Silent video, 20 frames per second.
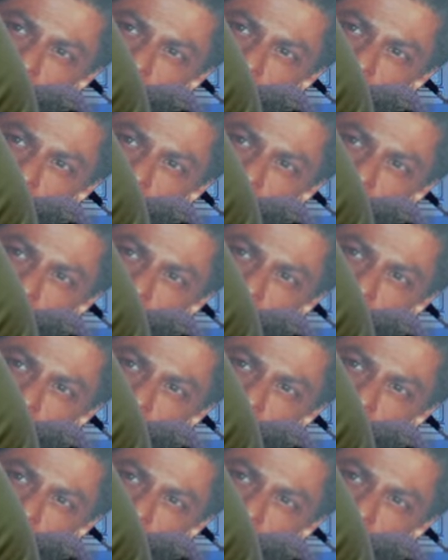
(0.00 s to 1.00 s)

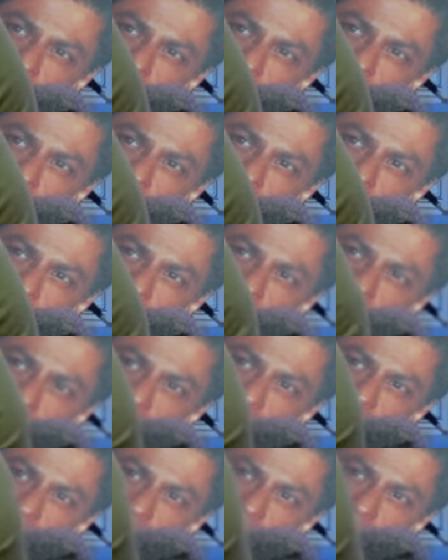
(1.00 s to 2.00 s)

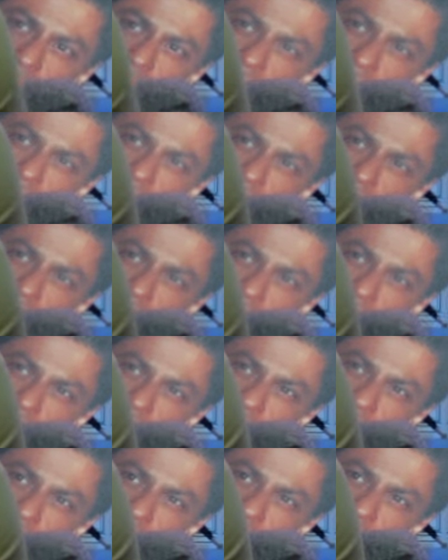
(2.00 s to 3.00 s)

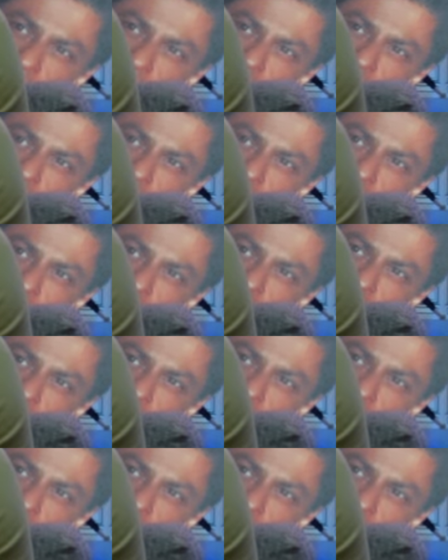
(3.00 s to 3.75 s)
The person shown says nothing.